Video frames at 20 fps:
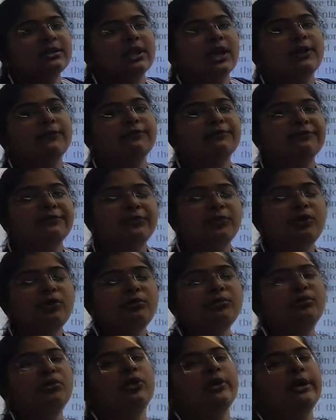a full
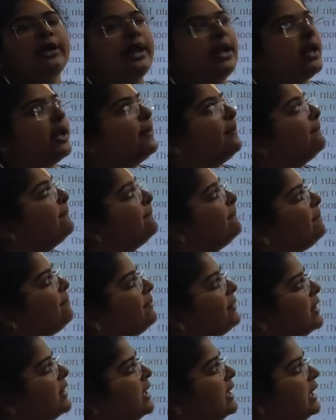moon day,
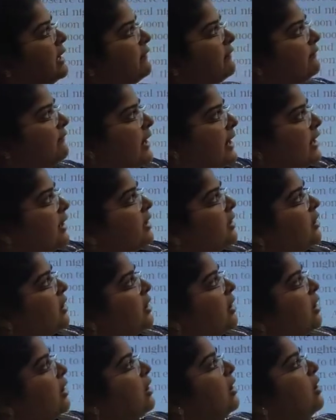
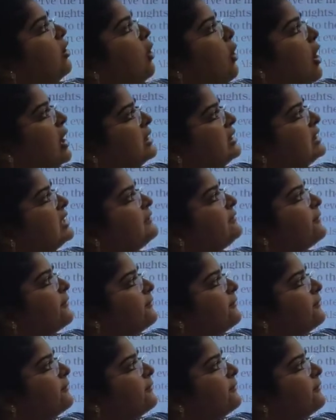on the